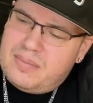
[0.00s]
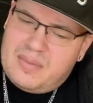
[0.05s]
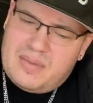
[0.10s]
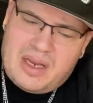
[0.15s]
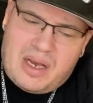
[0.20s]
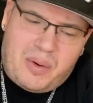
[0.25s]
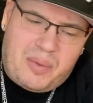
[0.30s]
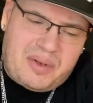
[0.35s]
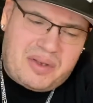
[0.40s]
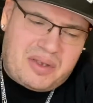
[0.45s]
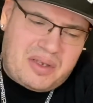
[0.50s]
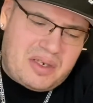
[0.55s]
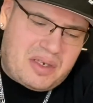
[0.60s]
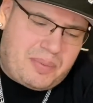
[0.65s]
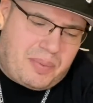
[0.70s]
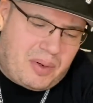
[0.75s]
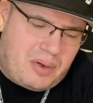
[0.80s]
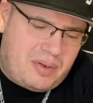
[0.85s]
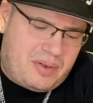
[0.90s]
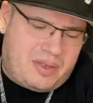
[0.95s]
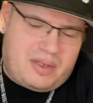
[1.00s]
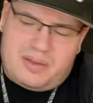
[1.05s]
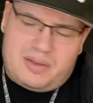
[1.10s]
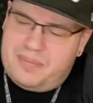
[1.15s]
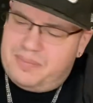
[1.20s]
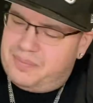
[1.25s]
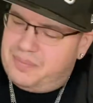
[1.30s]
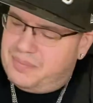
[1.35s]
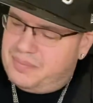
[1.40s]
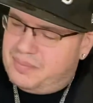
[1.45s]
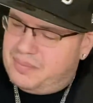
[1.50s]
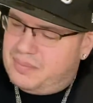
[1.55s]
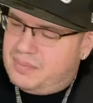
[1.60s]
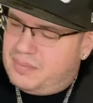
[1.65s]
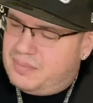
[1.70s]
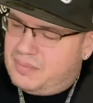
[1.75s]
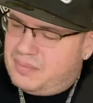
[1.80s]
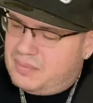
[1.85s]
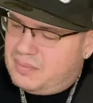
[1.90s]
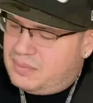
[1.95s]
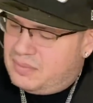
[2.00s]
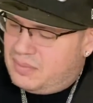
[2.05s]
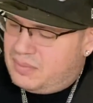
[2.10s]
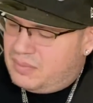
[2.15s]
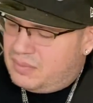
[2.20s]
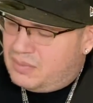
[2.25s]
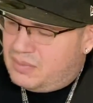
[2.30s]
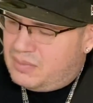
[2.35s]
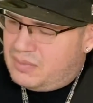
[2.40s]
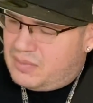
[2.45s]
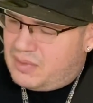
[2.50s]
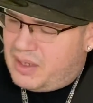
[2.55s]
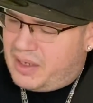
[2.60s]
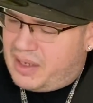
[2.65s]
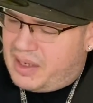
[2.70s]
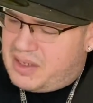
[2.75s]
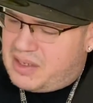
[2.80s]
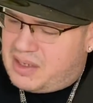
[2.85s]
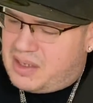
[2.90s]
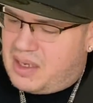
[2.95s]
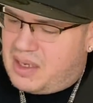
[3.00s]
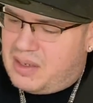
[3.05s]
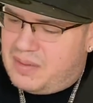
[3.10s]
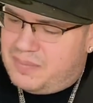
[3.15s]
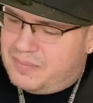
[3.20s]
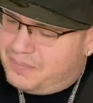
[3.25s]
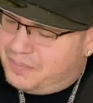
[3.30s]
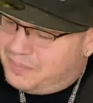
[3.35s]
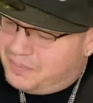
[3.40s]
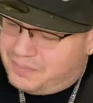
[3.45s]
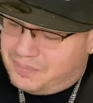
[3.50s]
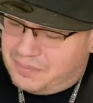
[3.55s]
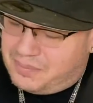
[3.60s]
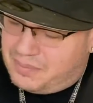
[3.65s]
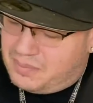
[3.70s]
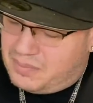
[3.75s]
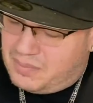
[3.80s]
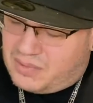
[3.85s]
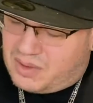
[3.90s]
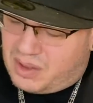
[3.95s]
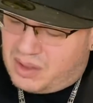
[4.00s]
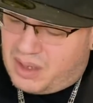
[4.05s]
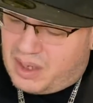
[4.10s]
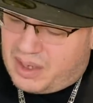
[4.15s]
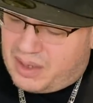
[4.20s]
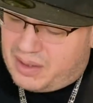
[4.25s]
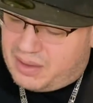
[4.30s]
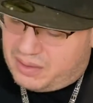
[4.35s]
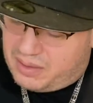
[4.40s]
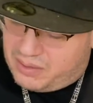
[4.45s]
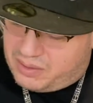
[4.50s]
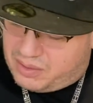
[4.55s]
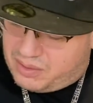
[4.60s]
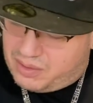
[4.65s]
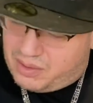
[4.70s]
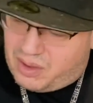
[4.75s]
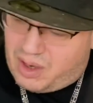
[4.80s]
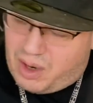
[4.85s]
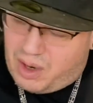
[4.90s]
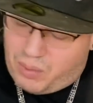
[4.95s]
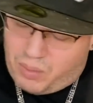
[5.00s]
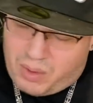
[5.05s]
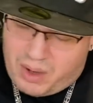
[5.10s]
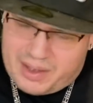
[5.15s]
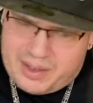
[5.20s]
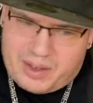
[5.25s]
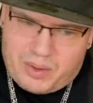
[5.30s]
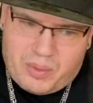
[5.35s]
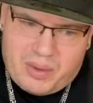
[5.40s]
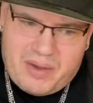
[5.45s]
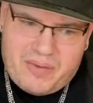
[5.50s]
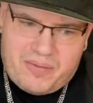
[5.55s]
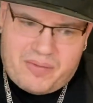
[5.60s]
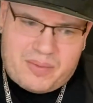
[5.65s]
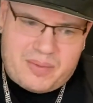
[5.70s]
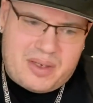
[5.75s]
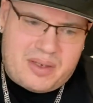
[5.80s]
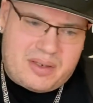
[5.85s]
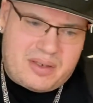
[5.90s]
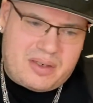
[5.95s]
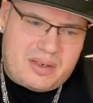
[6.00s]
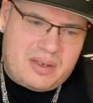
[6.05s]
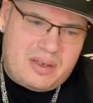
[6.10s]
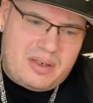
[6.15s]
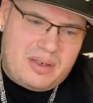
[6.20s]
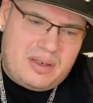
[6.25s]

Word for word: Now with this person, like I said, they're not they're not walking away from this.